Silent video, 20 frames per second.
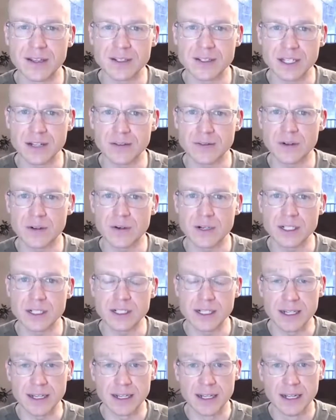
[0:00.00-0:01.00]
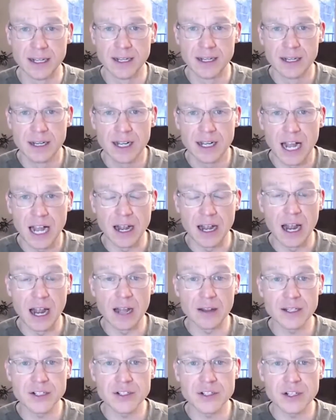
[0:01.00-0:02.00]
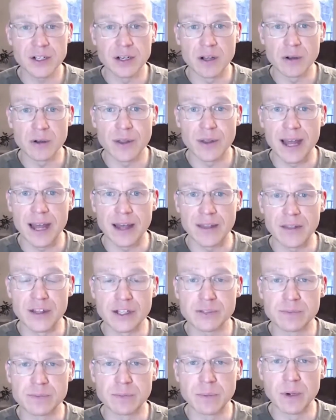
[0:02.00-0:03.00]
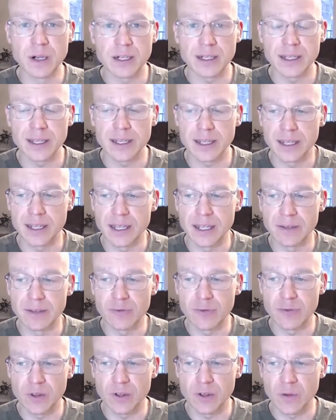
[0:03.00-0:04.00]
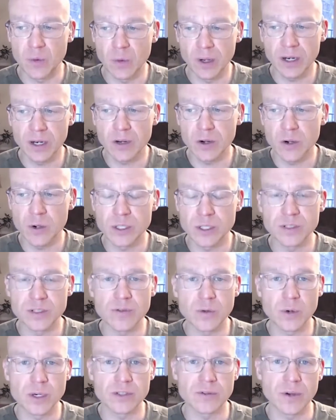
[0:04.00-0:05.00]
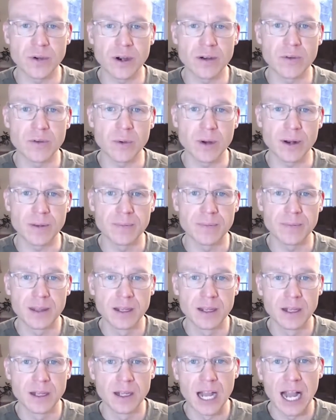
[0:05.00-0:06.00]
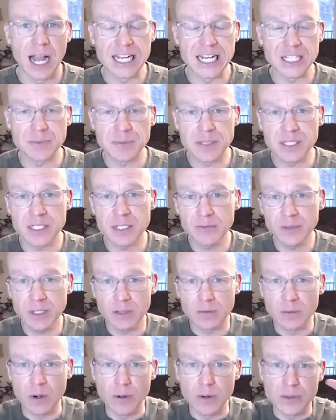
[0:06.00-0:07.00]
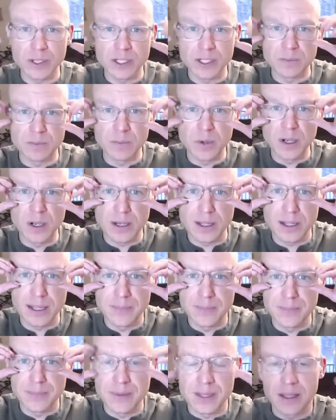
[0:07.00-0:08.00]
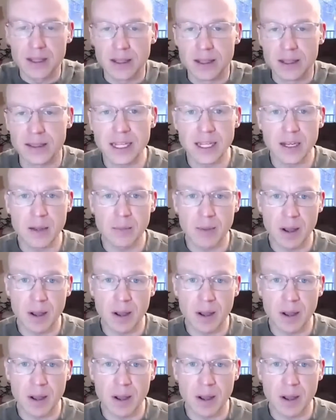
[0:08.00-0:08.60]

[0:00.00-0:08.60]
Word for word: of course. And uh, I'll let you know that this book, if, if you want to know who it's for, it's for everyone. I specifically wrote this book thinking about my